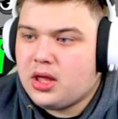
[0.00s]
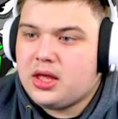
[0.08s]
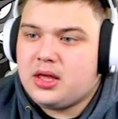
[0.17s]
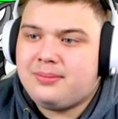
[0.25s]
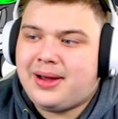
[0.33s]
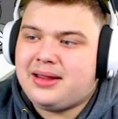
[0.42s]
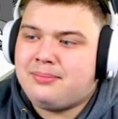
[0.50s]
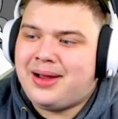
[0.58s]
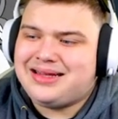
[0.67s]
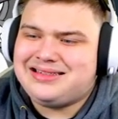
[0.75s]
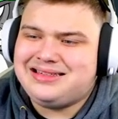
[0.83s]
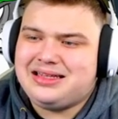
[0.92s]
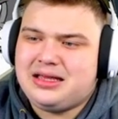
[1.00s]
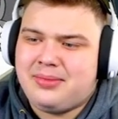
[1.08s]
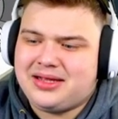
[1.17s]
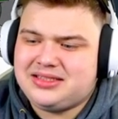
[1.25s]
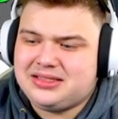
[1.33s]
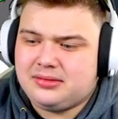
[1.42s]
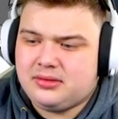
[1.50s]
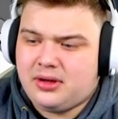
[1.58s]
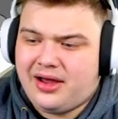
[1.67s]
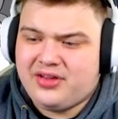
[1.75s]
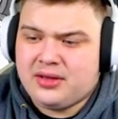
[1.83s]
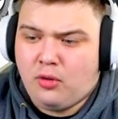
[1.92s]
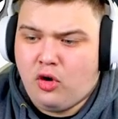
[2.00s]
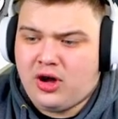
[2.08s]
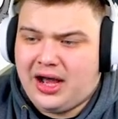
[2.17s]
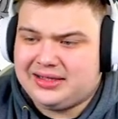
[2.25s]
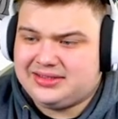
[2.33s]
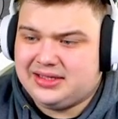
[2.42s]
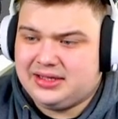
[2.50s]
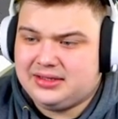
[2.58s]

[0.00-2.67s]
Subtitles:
And imagine having more cats there.